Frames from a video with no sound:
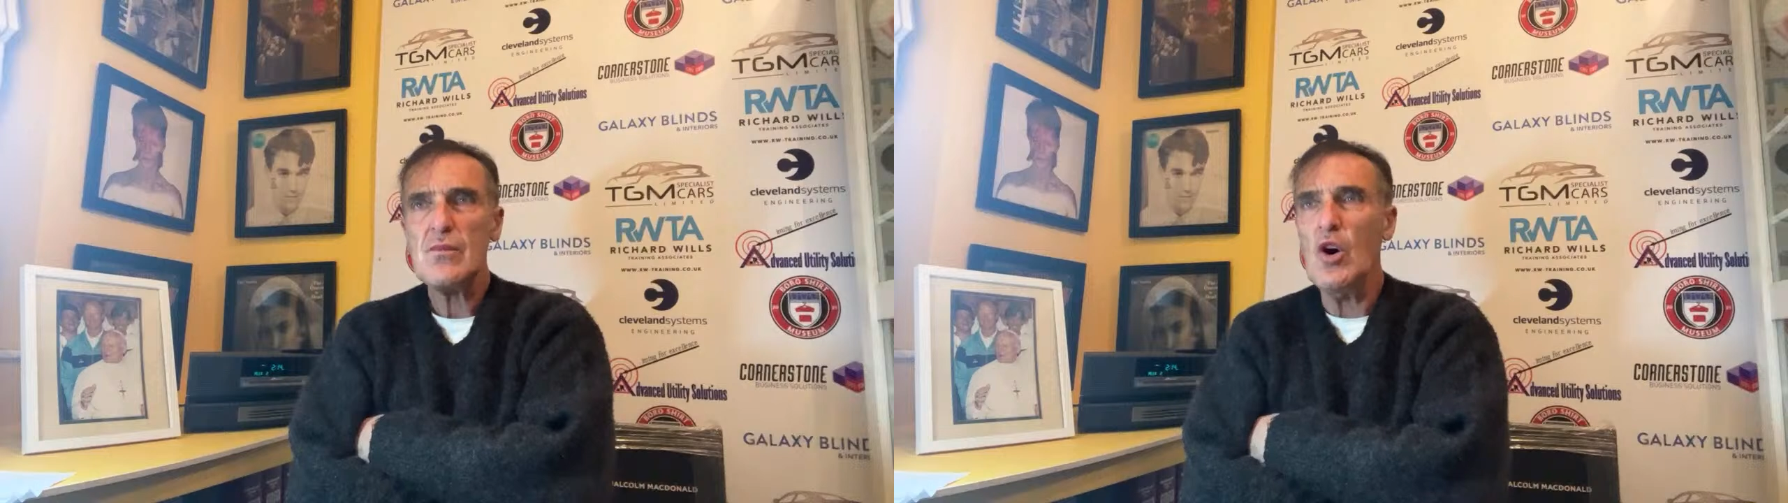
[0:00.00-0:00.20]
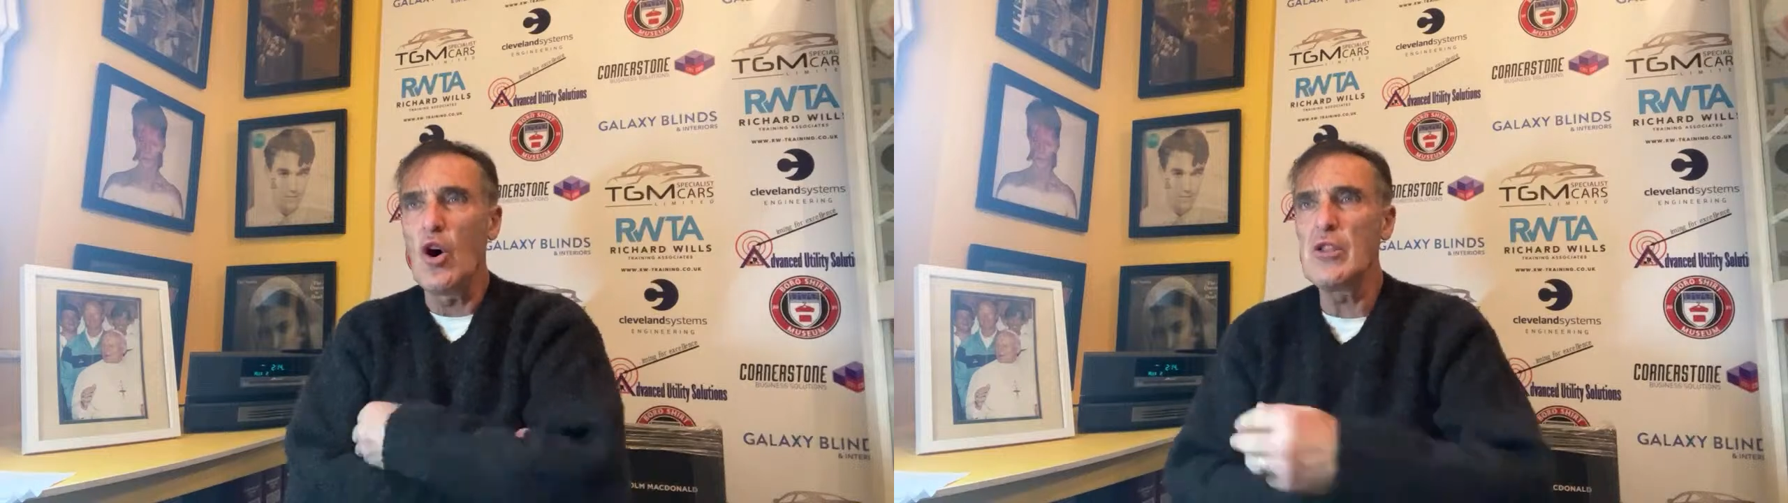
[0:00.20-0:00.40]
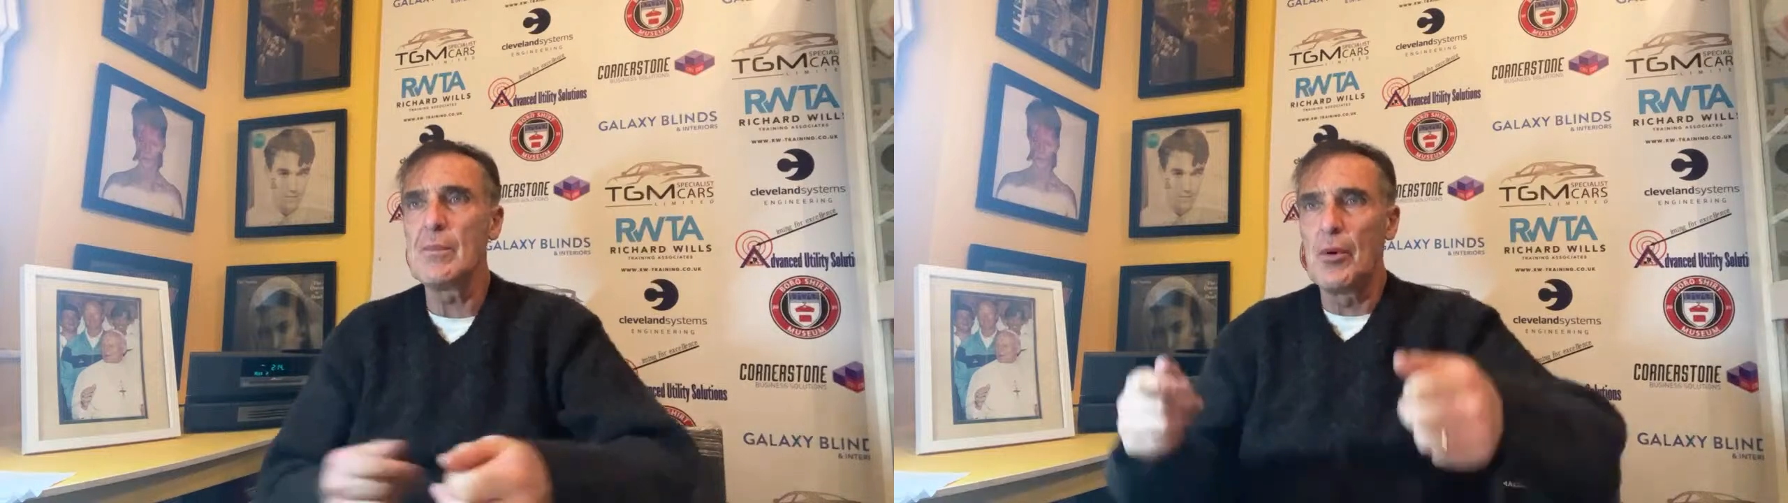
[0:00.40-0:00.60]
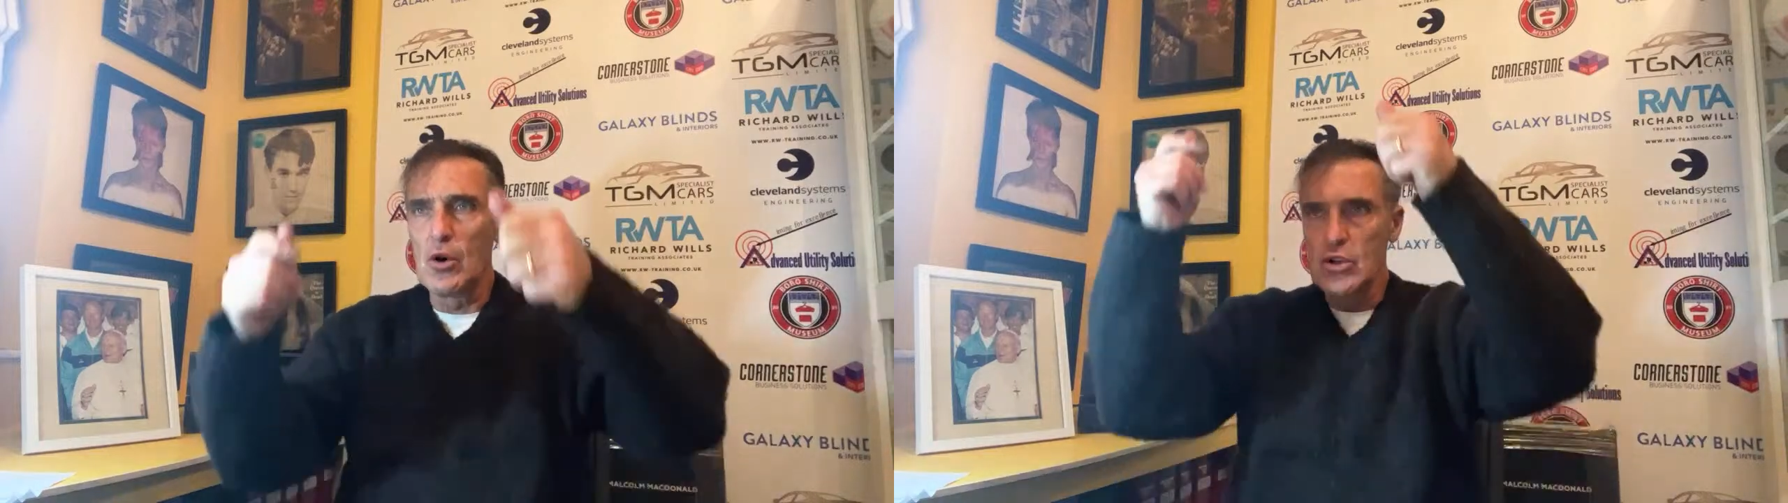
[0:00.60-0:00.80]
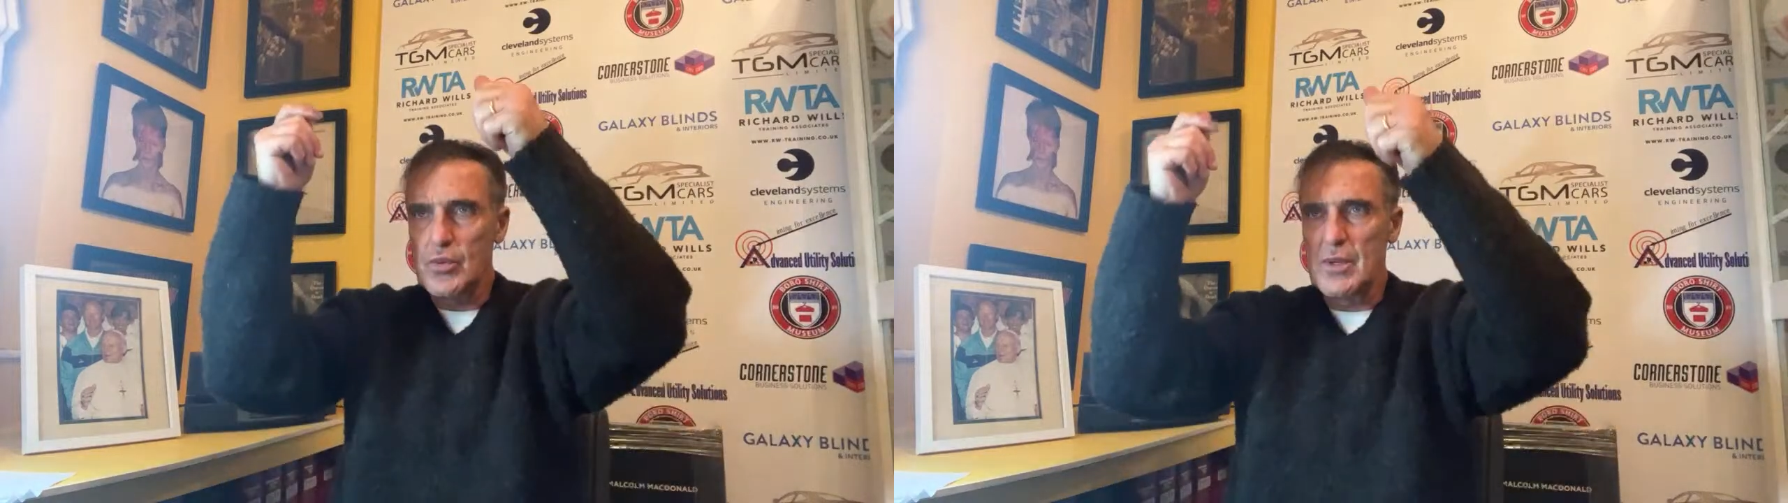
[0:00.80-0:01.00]
the
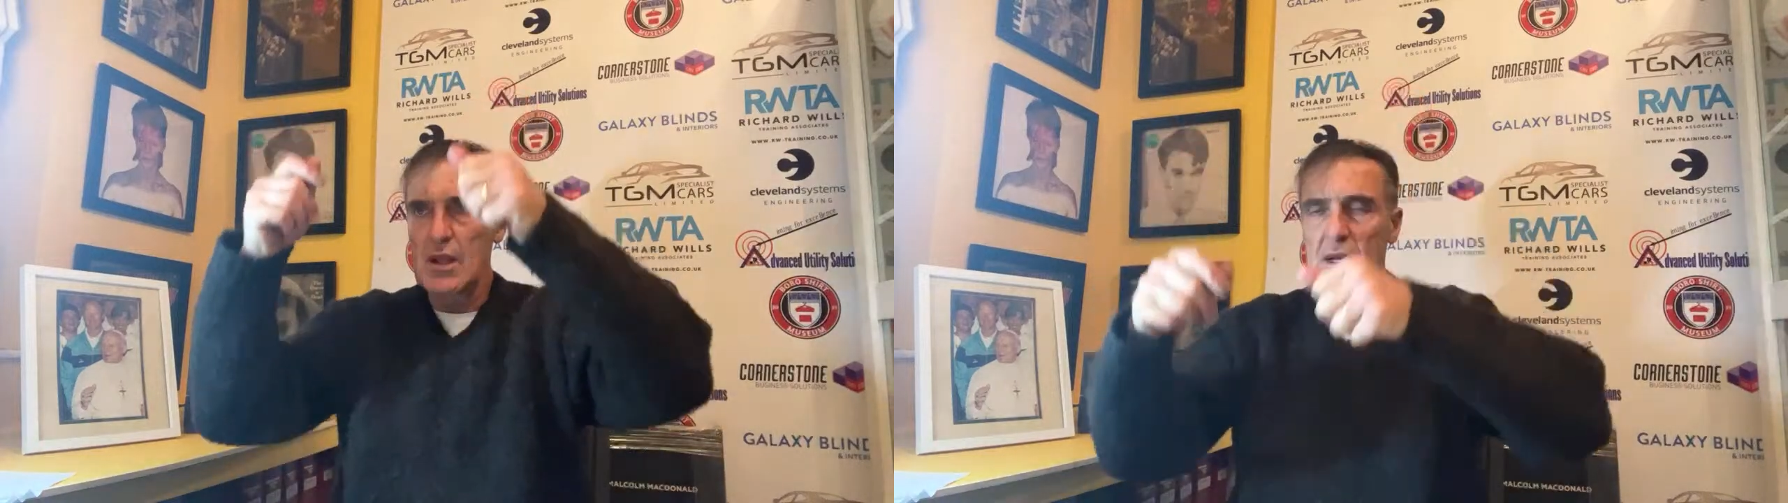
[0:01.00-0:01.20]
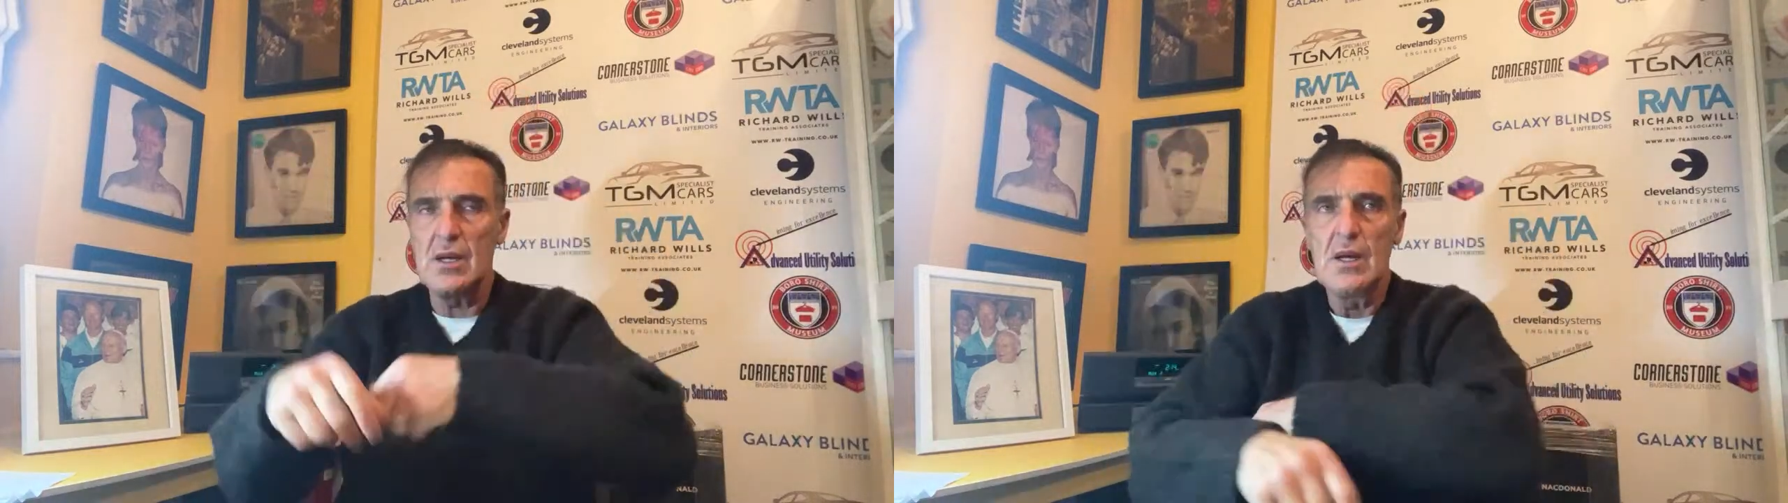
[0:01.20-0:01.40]
board when the